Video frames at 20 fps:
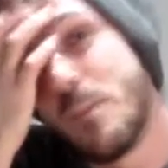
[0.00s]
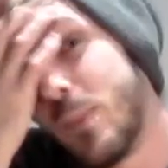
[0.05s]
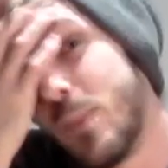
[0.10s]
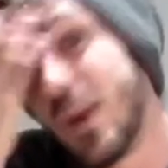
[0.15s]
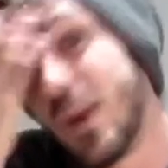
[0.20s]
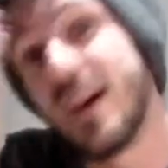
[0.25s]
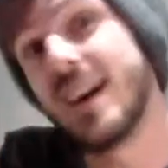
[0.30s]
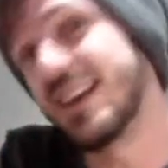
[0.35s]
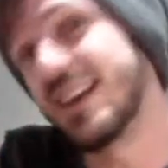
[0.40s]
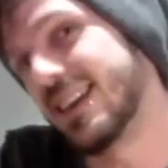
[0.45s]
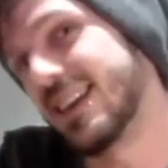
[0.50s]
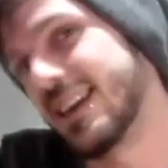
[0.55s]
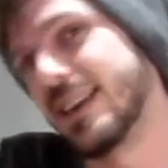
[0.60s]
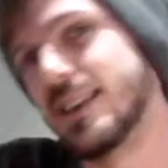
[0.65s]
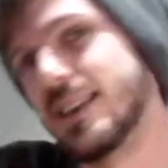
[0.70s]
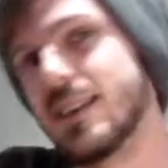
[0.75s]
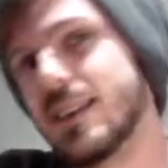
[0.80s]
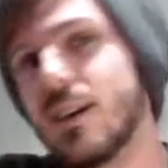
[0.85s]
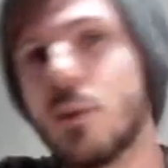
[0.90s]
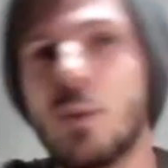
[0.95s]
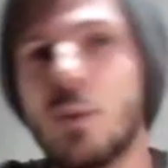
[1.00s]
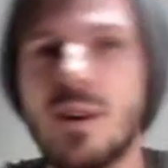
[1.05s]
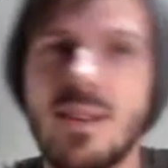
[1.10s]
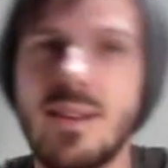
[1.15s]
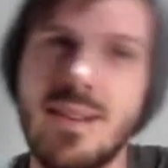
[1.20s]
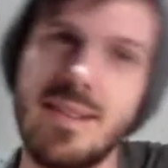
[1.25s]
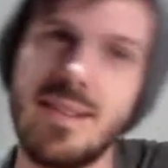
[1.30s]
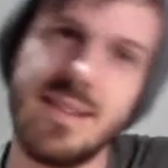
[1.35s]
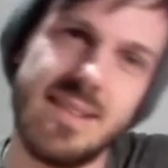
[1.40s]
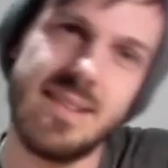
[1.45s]
But
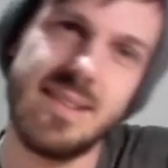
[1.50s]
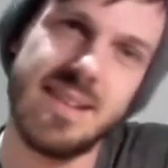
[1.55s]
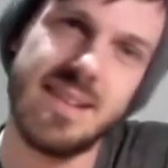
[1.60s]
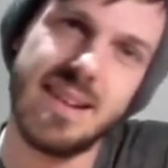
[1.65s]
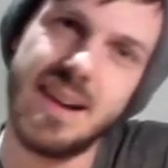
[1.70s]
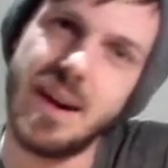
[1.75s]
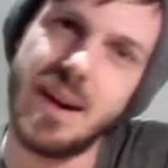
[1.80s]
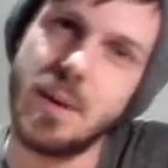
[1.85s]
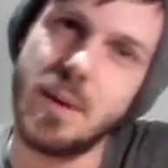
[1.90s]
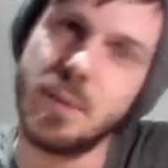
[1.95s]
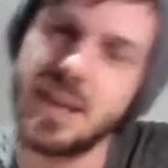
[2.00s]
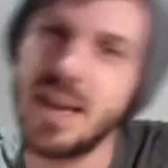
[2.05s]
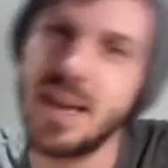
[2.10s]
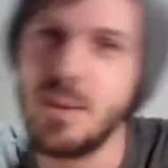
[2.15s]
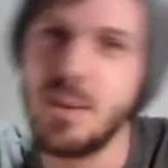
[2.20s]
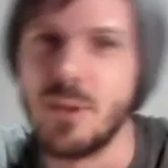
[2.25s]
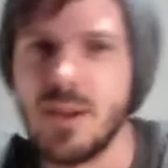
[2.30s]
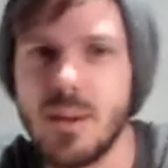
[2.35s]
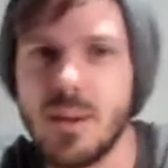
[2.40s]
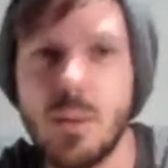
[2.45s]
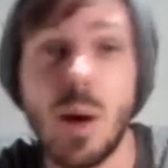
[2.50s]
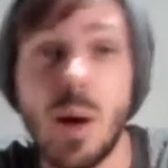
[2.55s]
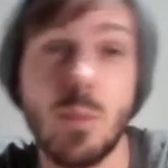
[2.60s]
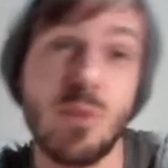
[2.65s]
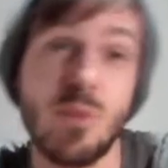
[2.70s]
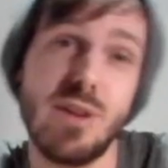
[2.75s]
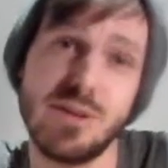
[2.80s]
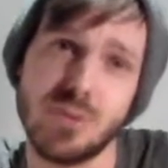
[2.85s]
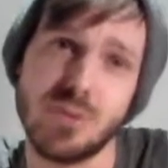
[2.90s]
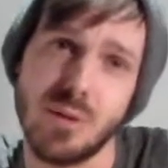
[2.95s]
I'm a gamer. I'm a
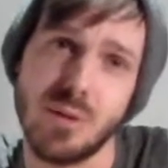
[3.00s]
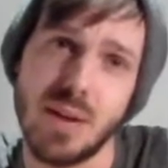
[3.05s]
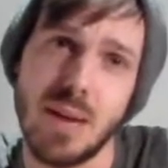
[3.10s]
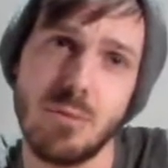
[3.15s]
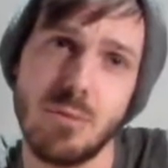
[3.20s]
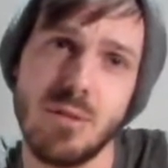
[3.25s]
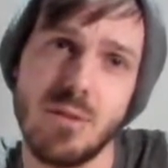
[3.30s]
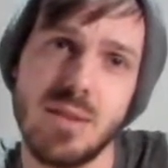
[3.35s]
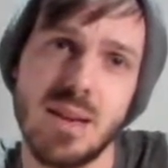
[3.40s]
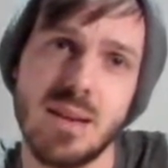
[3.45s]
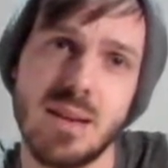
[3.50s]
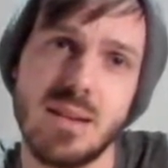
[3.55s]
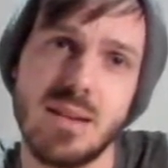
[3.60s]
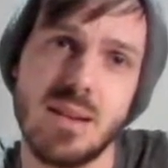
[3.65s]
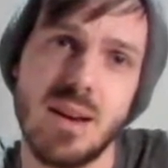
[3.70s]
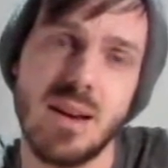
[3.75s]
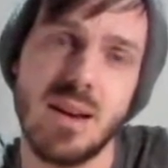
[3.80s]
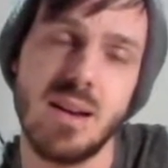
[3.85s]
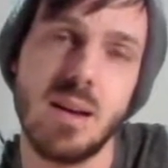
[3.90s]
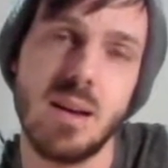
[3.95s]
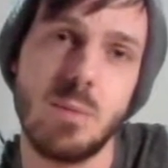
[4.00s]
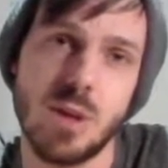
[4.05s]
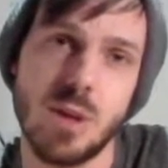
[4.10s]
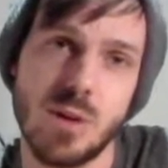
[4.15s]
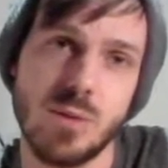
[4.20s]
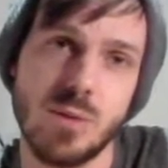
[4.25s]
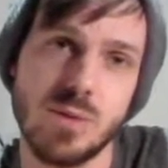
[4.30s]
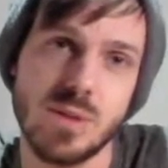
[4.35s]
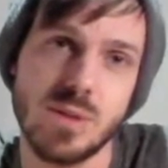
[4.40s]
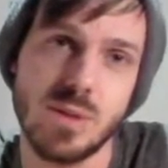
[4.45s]
retro gamer at the end of the day. I like my
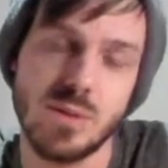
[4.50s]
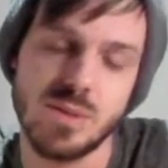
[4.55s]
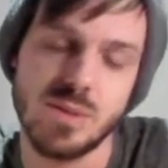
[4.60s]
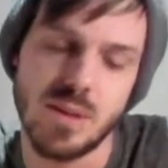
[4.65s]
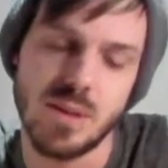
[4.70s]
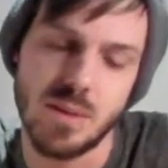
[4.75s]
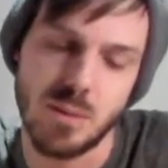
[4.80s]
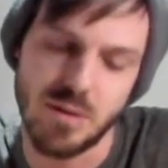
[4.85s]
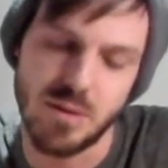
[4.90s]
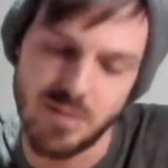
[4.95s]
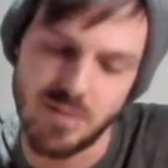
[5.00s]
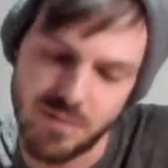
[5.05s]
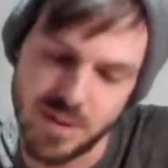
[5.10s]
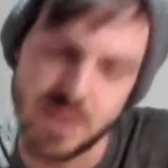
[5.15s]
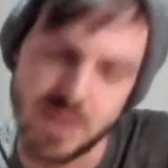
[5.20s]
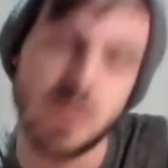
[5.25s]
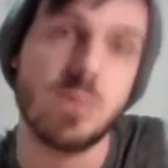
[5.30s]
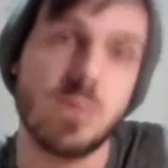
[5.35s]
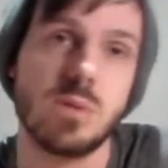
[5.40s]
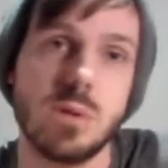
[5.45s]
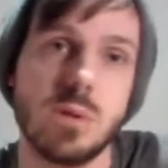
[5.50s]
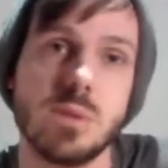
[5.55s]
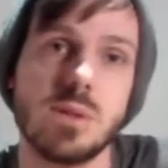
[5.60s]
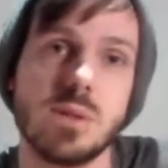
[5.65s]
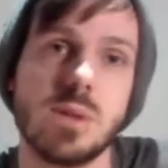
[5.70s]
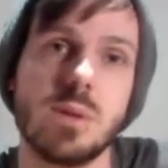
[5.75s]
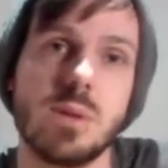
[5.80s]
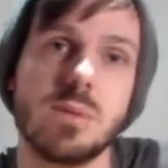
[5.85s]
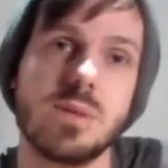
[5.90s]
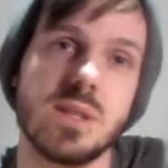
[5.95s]
consoles. I like my physical
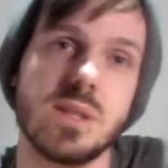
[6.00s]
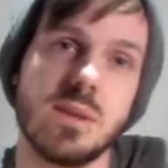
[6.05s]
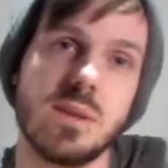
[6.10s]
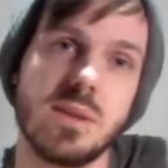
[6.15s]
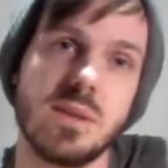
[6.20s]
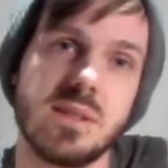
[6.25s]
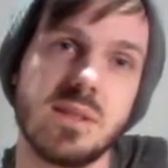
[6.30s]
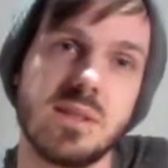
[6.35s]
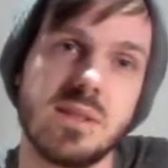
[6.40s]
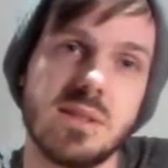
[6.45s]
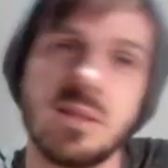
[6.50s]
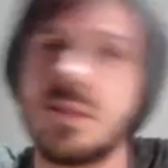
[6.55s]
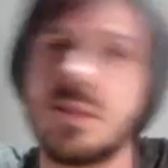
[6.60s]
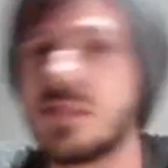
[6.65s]
consoles. I'll